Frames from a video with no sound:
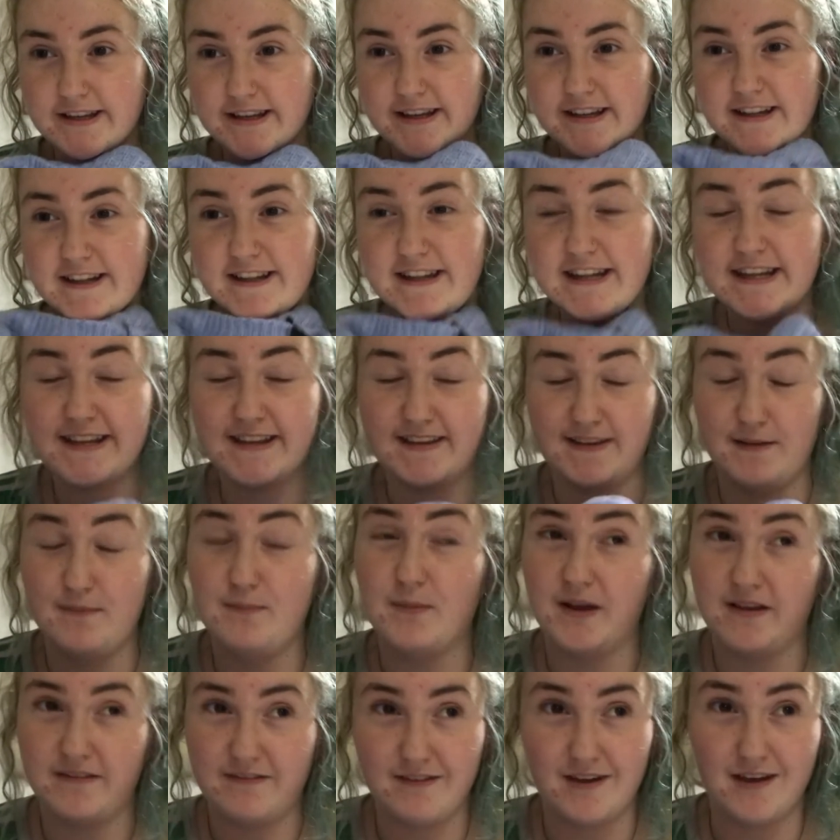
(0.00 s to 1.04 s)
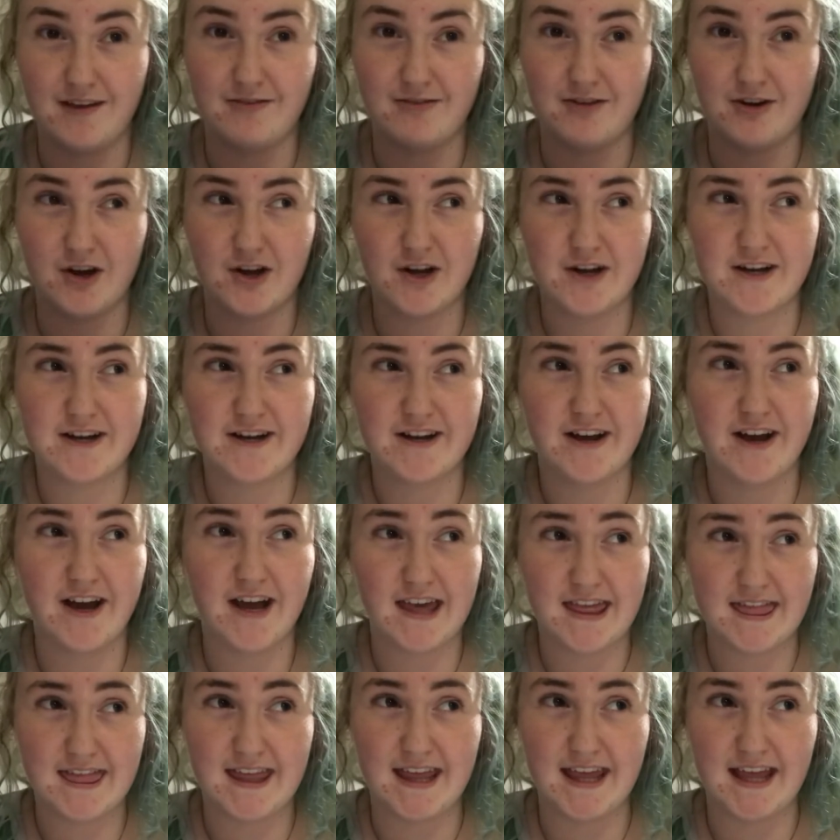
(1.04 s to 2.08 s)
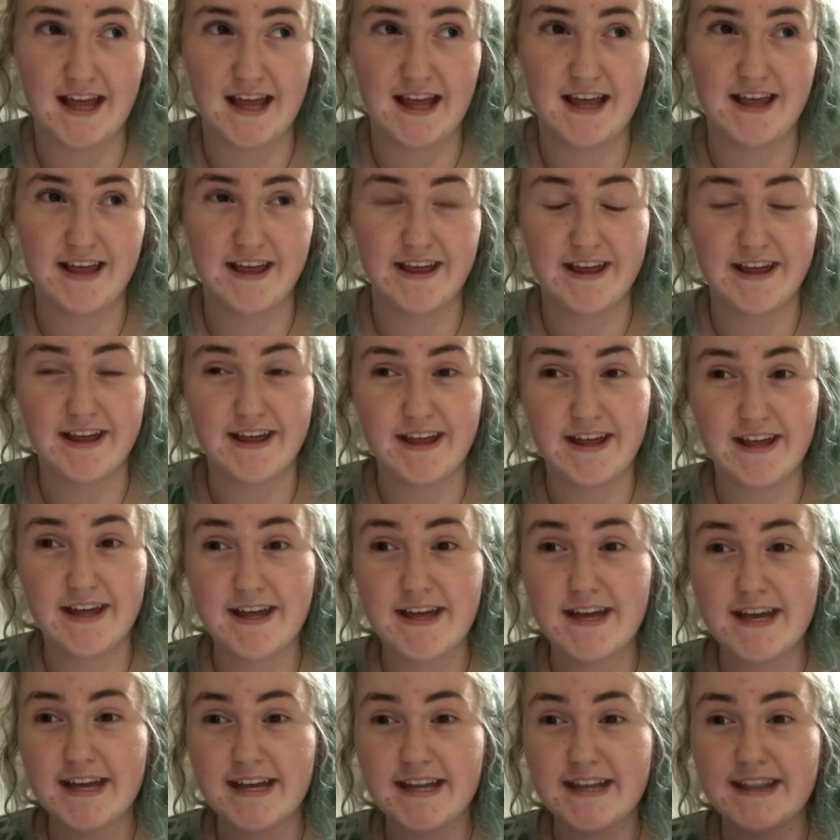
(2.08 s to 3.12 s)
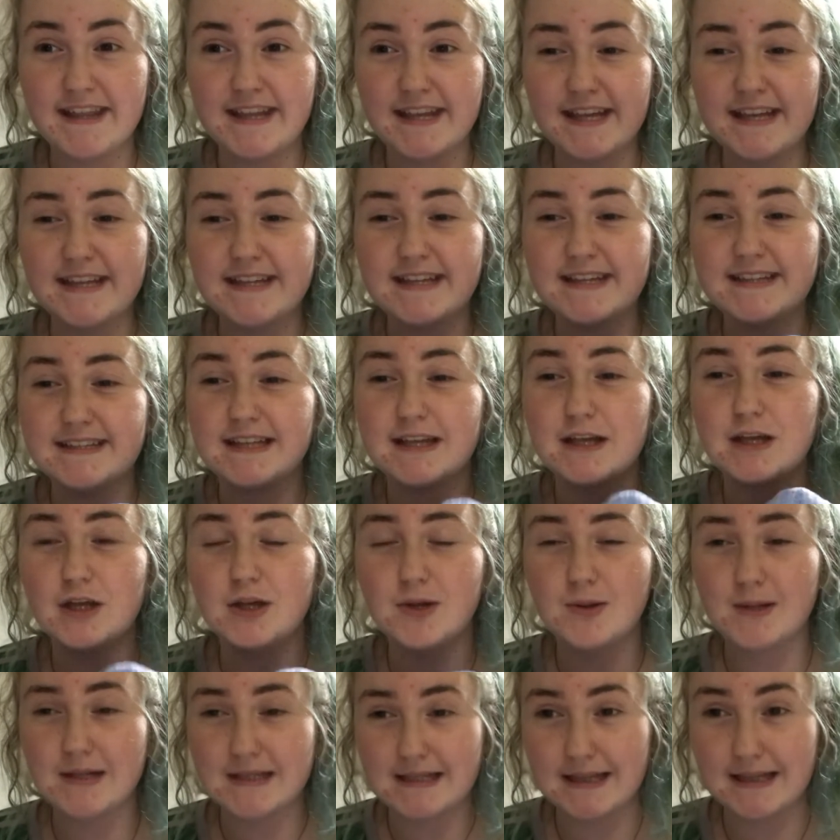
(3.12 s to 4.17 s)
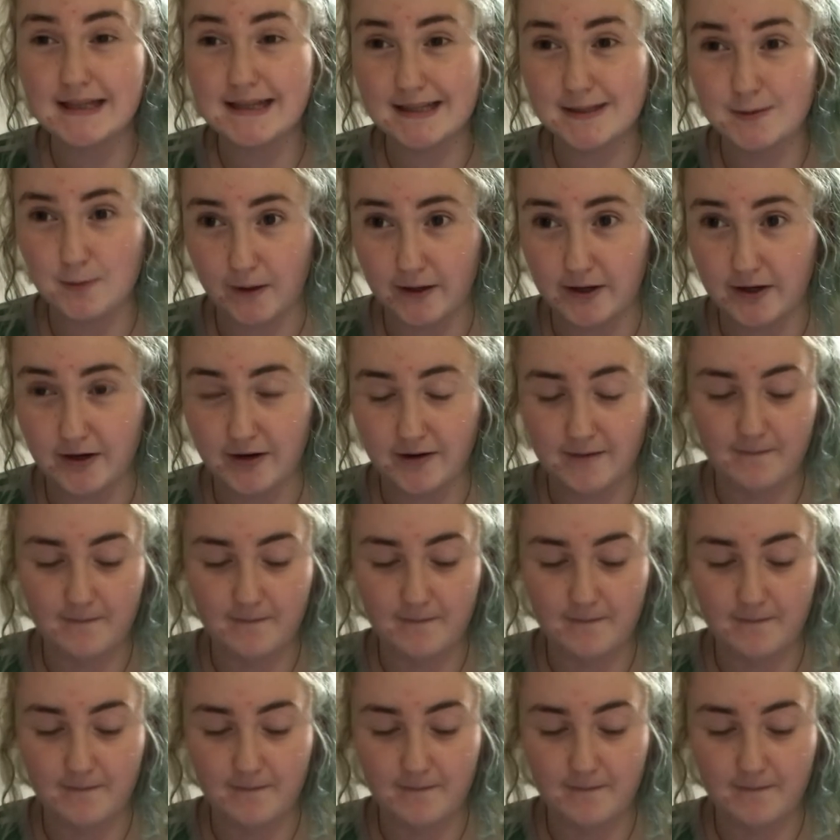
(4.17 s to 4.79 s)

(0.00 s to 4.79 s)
this is my favorite, I think. This is the cutest little sweater.